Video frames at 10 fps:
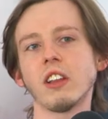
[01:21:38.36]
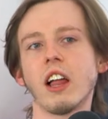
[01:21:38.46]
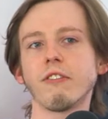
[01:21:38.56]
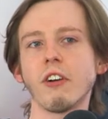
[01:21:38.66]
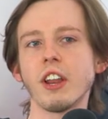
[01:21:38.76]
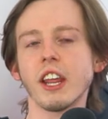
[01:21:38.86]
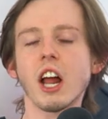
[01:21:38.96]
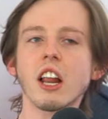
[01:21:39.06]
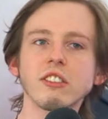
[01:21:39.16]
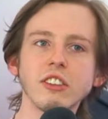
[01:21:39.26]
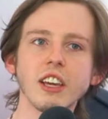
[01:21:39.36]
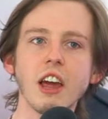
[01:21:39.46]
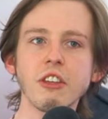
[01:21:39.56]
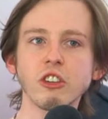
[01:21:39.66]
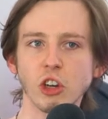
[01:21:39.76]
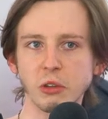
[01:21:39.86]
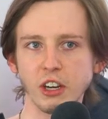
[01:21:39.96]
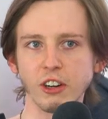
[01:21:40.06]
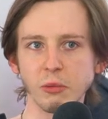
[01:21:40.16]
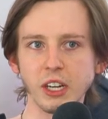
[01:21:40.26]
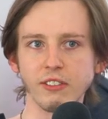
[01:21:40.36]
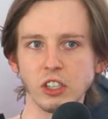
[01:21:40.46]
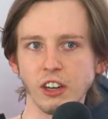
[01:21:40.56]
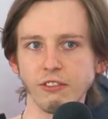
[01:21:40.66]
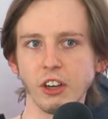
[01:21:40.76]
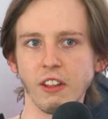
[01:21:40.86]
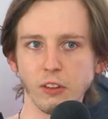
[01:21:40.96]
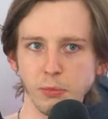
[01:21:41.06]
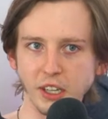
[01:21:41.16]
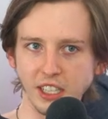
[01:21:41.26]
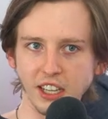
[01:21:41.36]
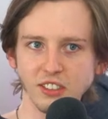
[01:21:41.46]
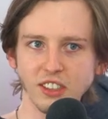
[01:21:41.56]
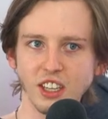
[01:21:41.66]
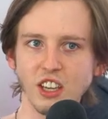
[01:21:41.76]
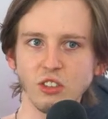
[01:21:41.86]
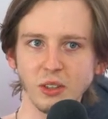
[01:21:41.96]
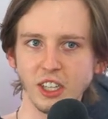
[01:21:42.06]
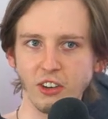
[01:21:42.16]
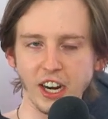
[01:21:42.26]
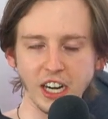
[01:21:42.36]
lot of fun. And honestly, I think Joe Keery would have have a ton of fun on this podcast. Joey. He's a really great